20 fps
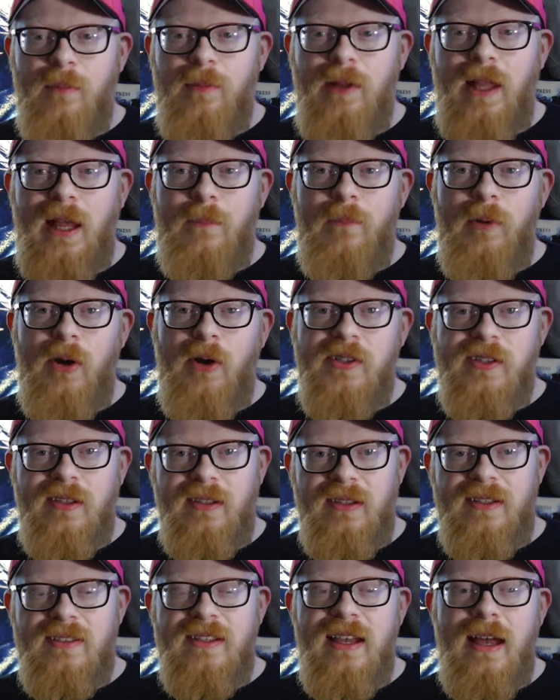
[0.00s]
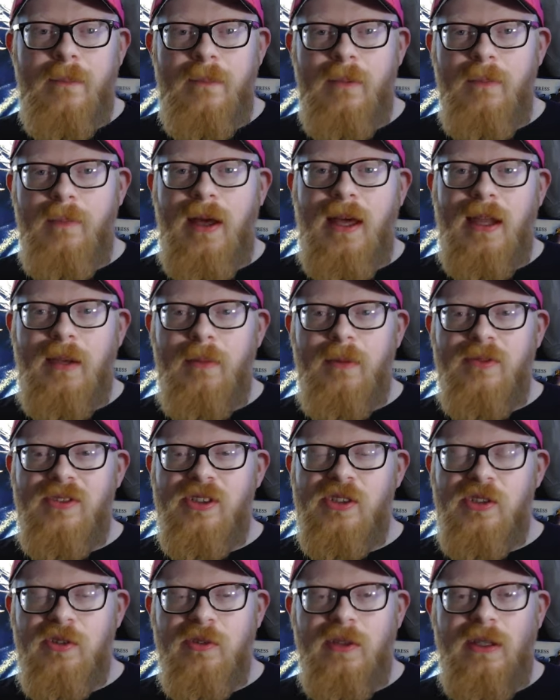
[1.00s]
the black bars on the top and bottom of your
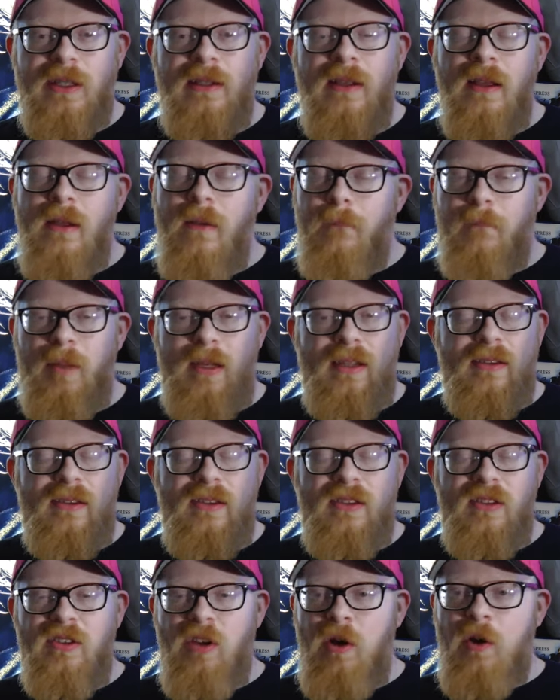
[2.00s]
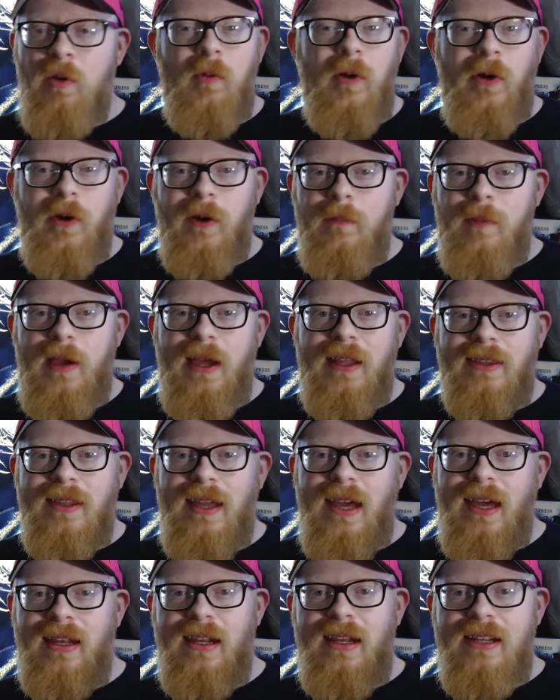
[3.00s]
screen. But don't worry about
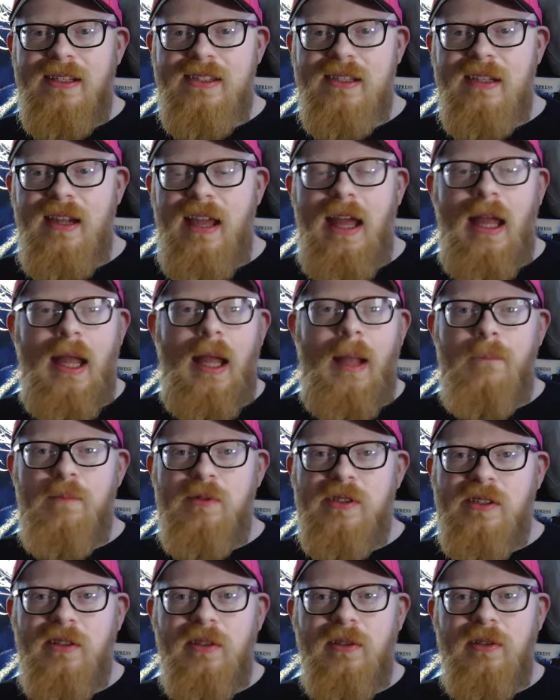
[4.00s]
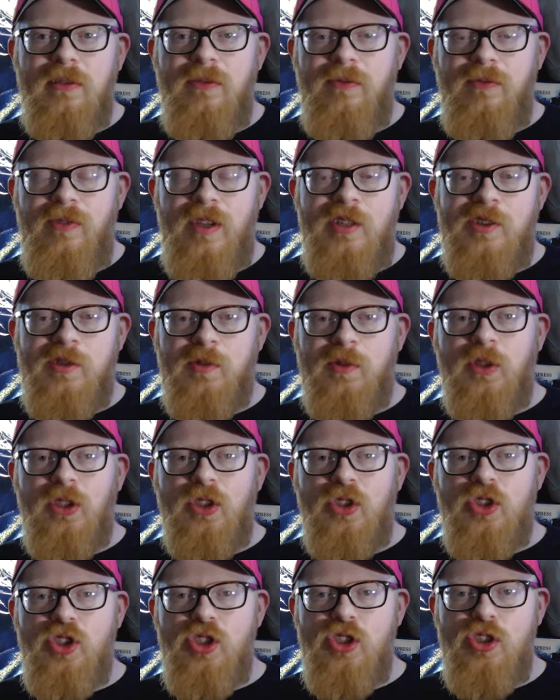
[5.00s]
that. It's an absolute visual
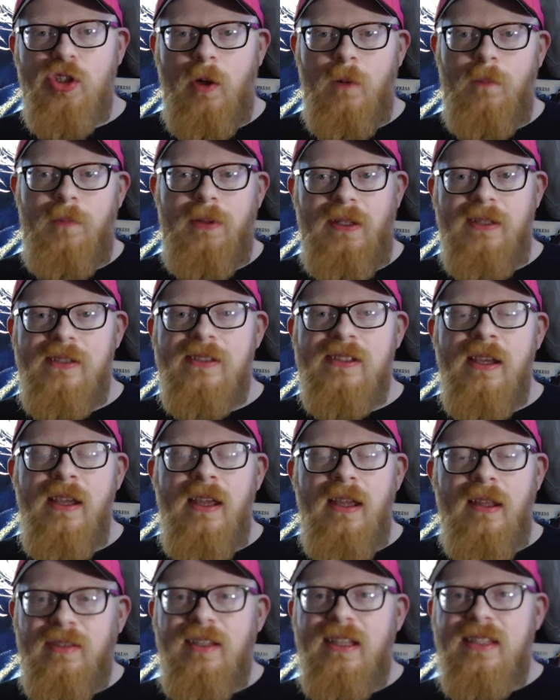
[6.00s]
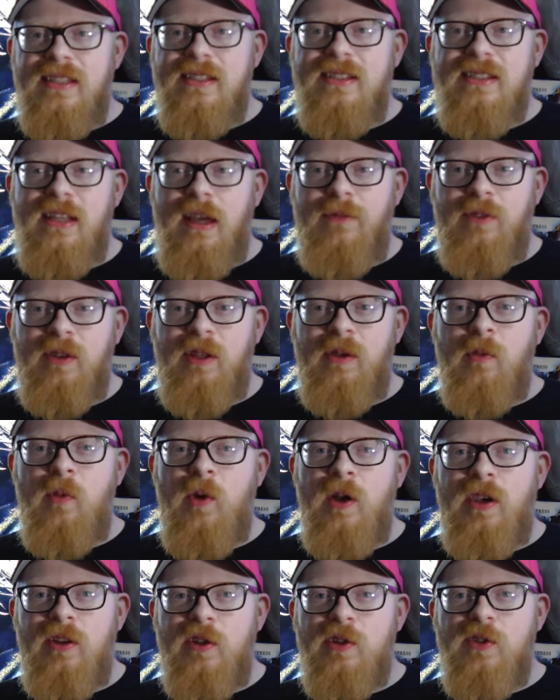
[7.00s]
showpiece. This is definitely
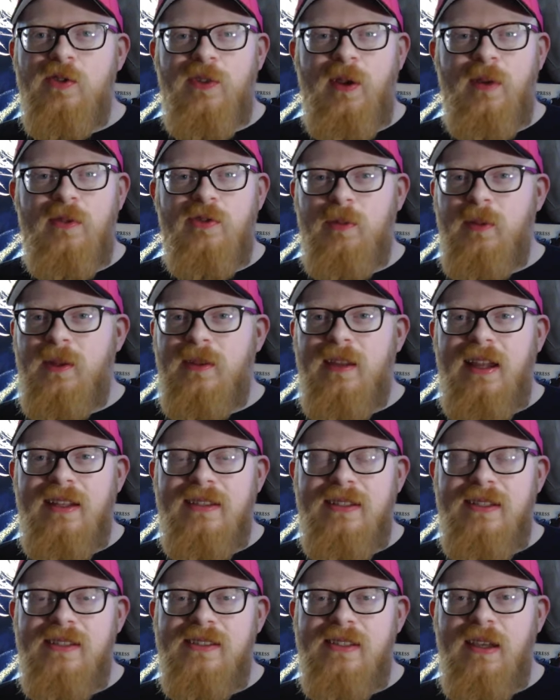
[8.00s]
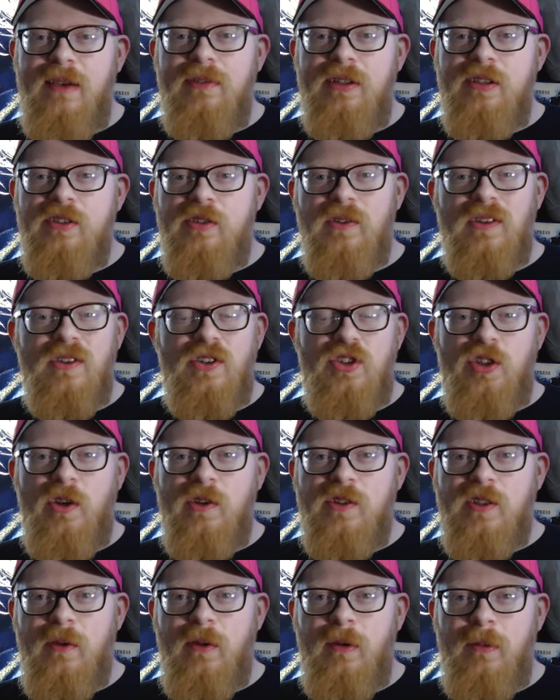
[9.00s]
one of those films from the 1970s you could
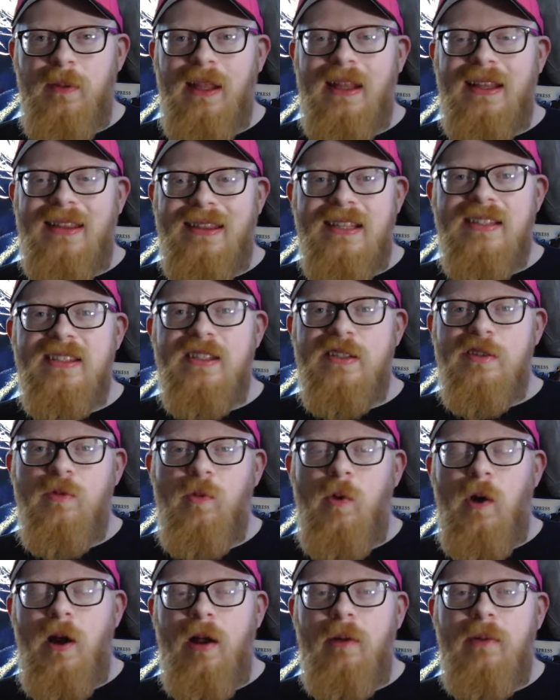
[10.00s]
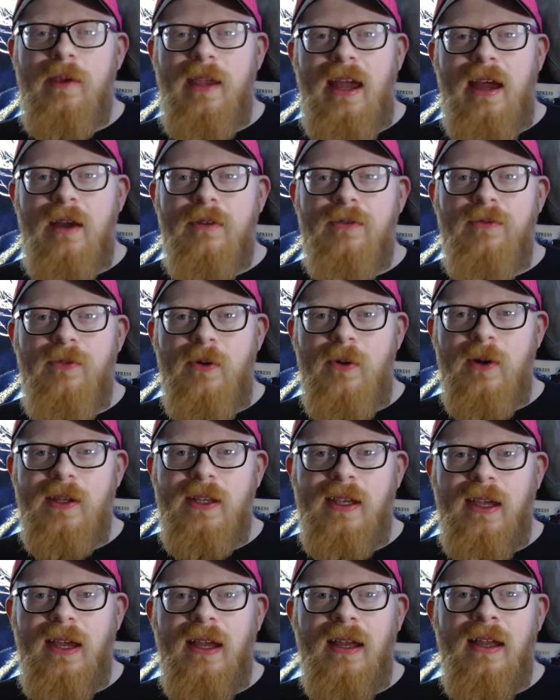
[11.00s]
show someone and be like, this is why we have
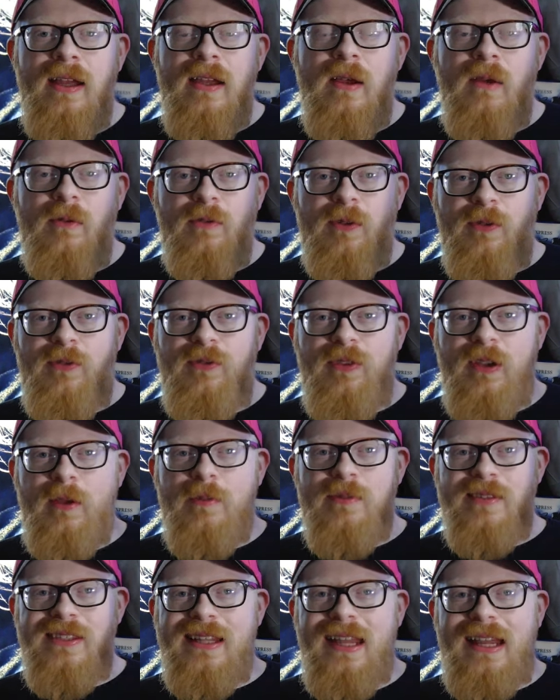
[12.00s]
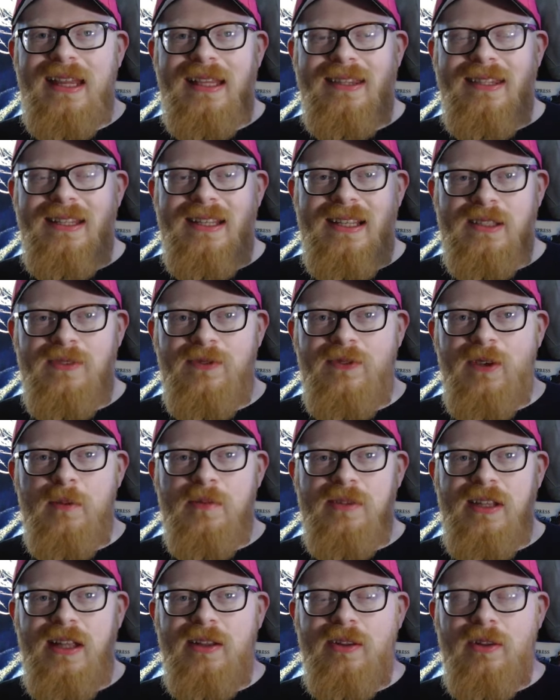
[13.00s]
4K. For films like this,
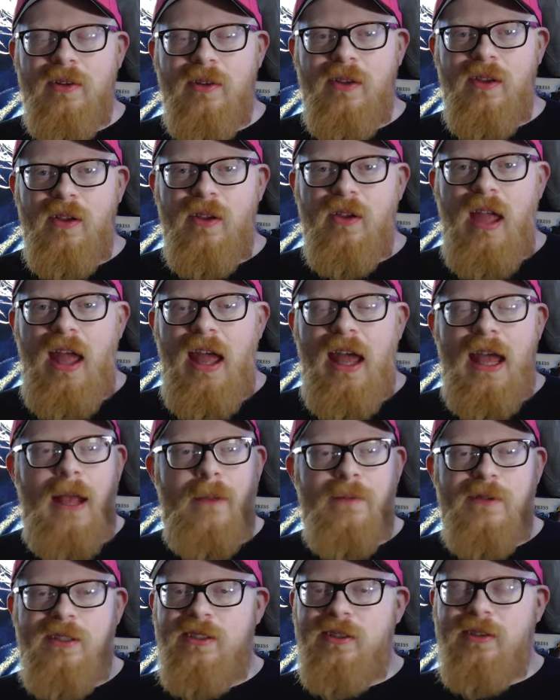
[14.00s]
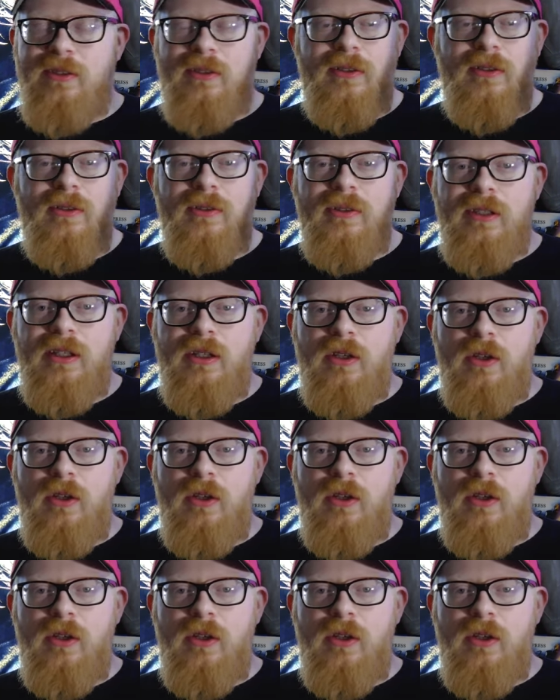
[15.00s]
films that look absolutely